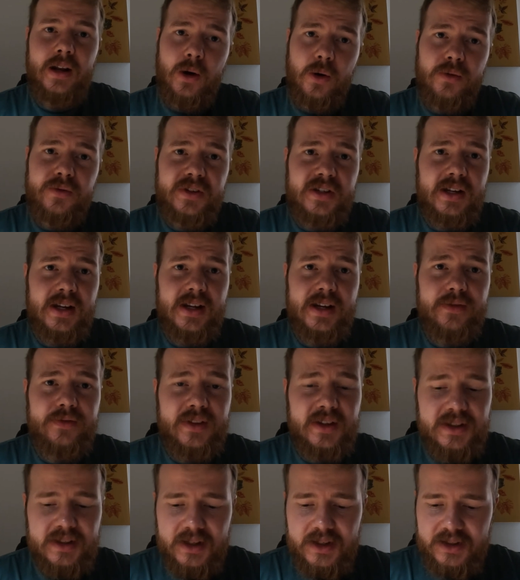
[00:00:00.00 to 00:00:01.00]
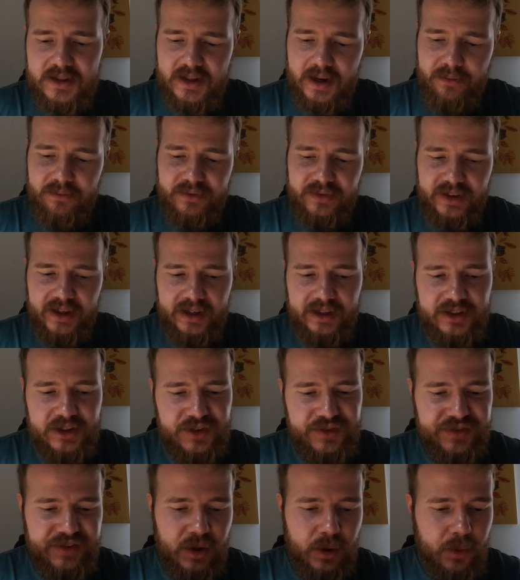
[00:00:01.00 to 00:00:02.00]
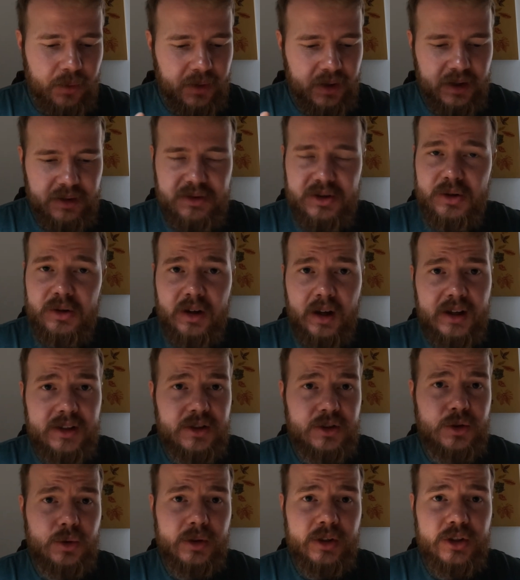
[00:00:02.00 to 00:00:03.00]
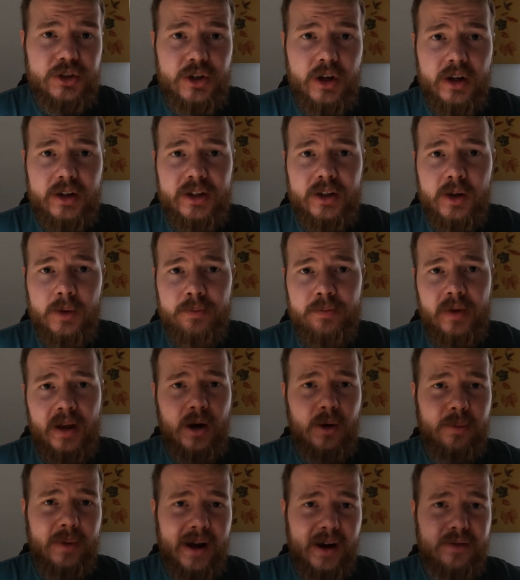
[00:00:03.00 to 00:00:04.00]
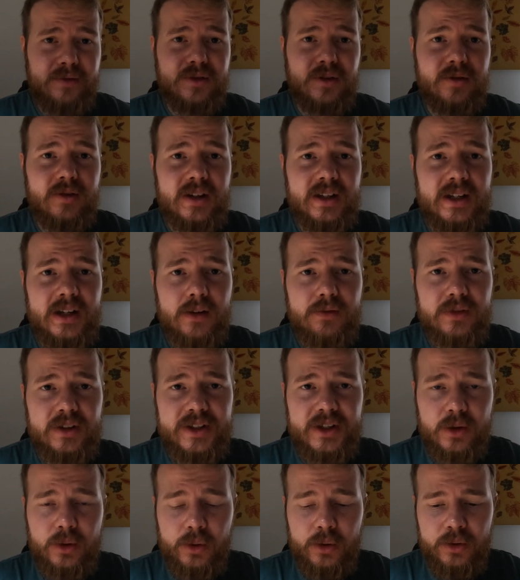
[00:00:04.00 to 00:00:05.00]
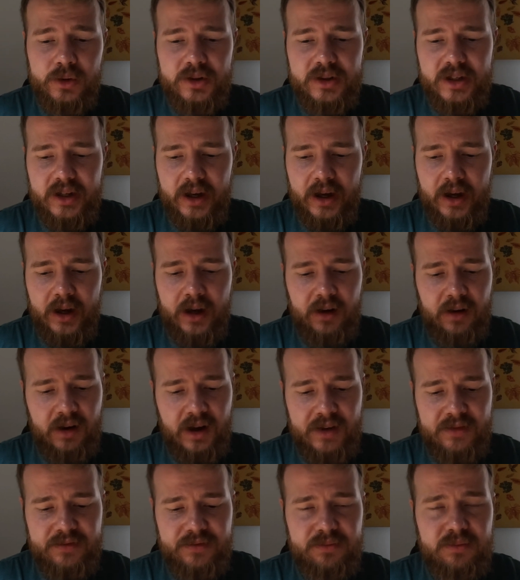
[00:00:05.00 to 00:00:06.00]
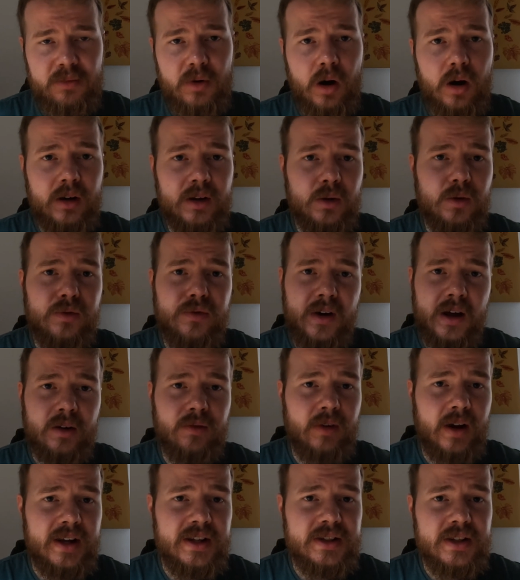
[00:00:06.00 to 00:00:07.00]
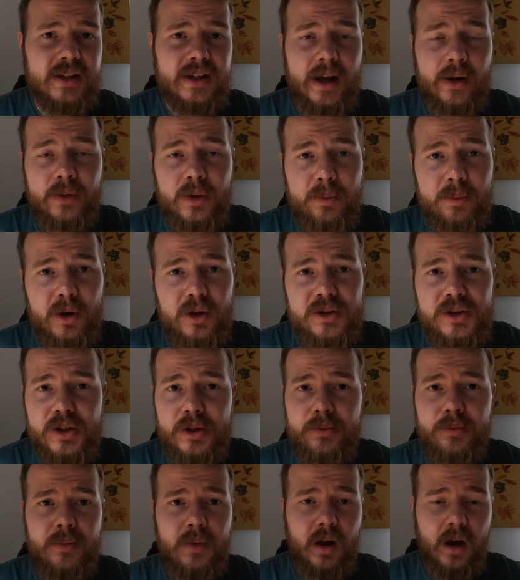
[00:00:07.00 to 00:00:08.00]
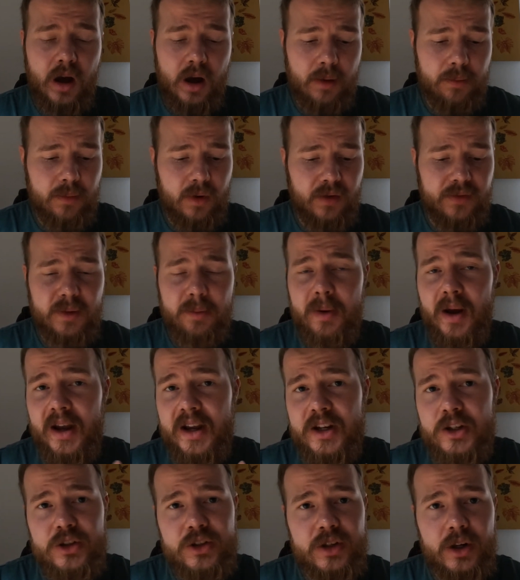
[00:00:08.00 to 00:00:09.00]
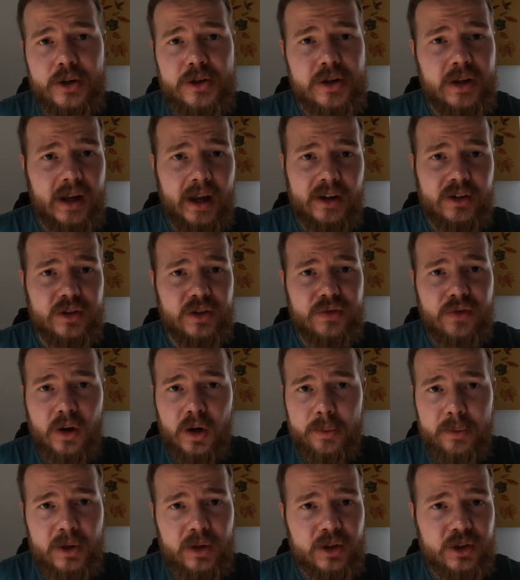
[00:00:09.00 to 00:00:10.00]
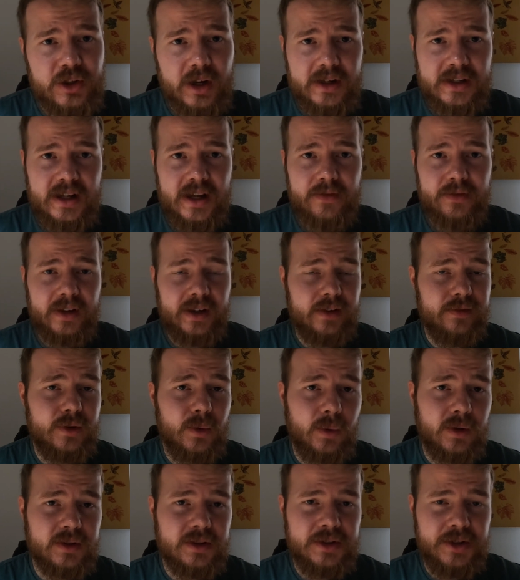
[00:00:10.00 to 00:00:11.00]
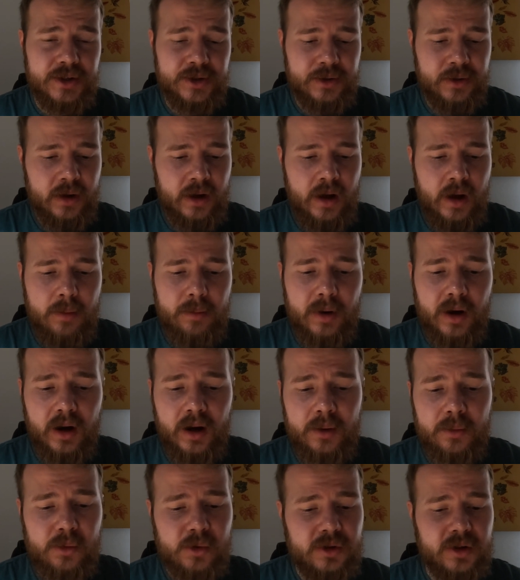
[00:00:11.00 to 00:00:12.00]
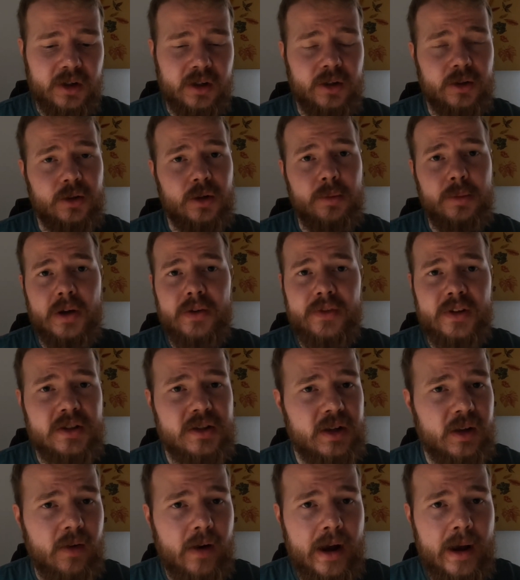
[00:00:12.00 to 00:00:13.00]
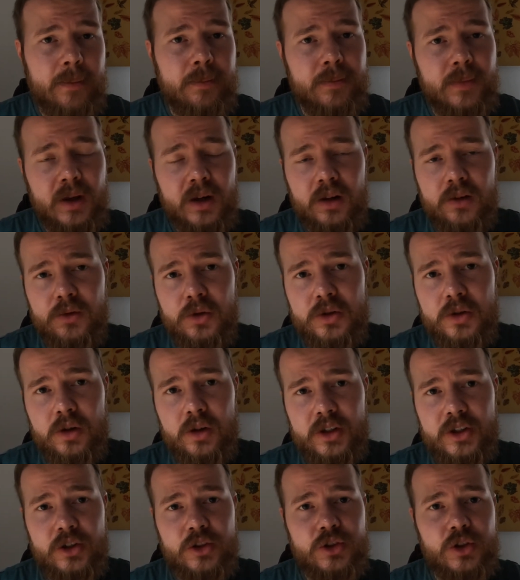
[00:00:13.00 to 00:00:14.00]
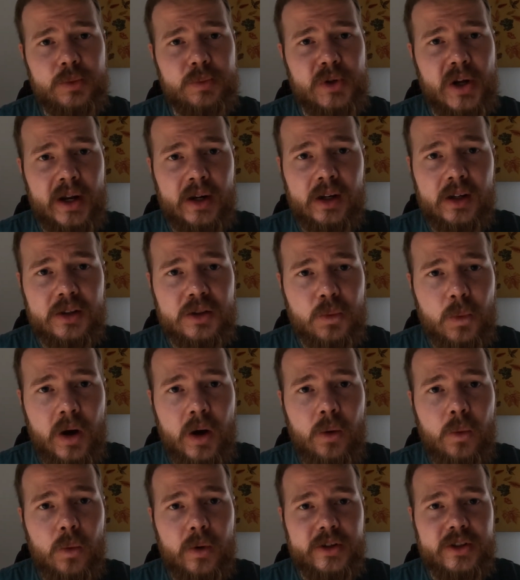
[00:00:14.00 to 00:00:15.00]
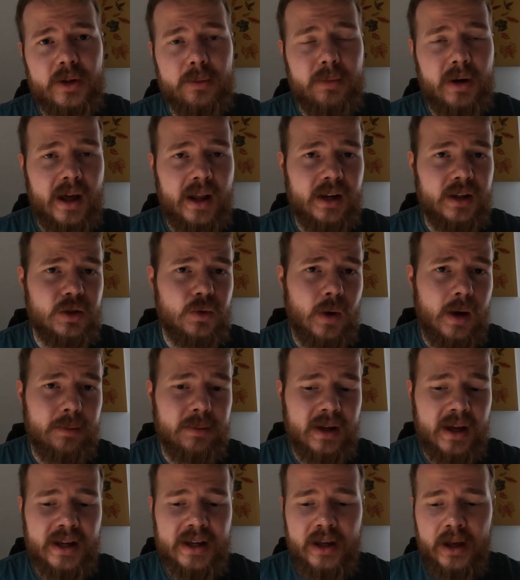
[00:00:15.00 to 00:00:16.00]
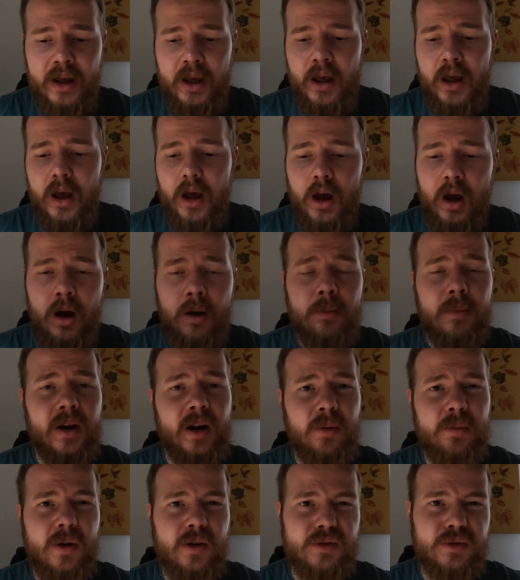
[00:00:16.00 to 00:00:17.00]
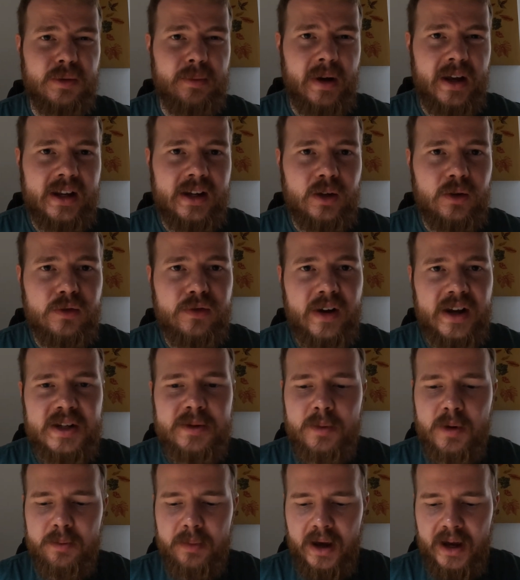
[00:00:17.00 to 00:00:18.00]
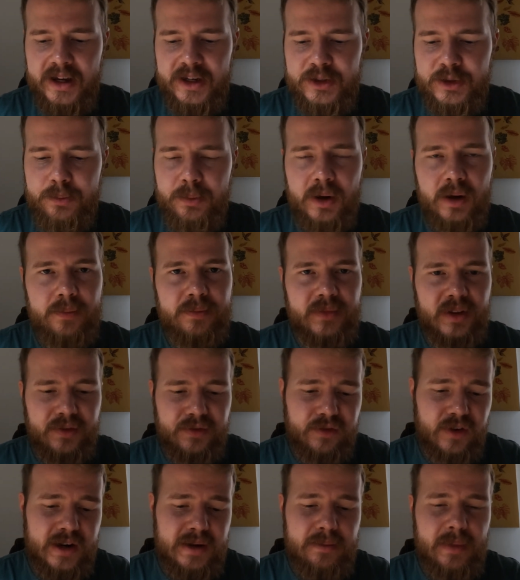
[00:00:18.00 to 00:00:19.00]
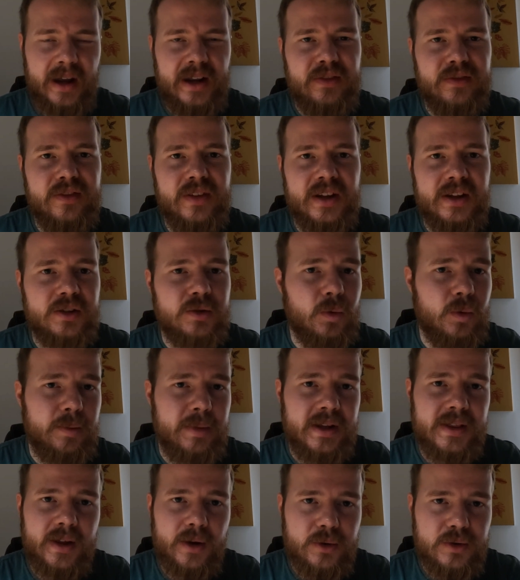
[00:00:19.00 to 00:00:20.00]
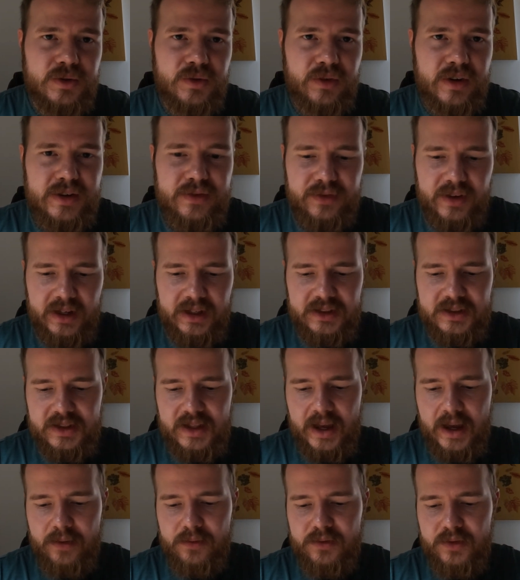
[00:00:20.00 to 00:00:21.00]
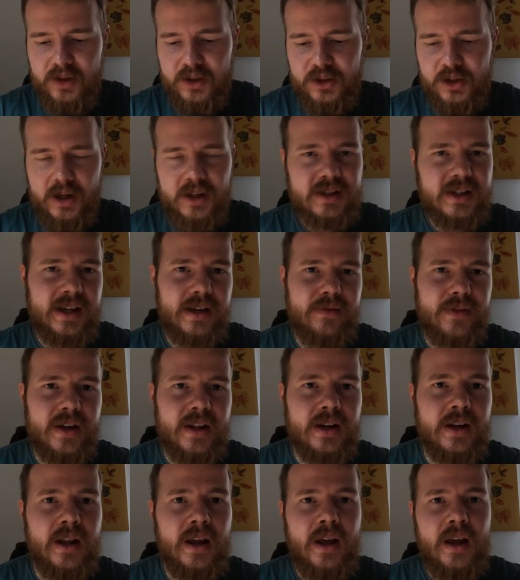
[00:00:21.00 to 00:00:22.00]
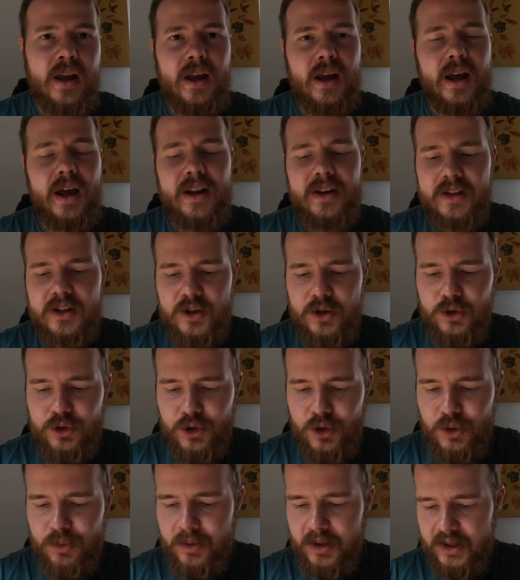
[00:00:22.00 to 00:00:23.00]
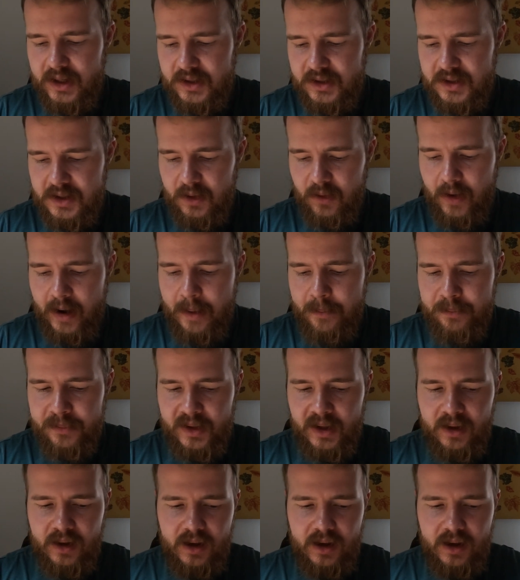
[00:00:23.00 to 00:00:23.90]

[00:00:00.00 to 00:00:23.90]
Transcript: Now, obviously, if this is something you feel that you'd like to join the journey on, help out for a really lovely cause, I've got a little fundraiser down the bottom of the page, so you can just follow me on the Just Giving if you want to. But I'm also going to do a bit of Instagram, and I've also got a YouTube channel as well, which I'm planning to update, and I'll possibly make a little Facebook page. But the three main things will be those three things there for the Just Giving and the YouTube and the Instagram.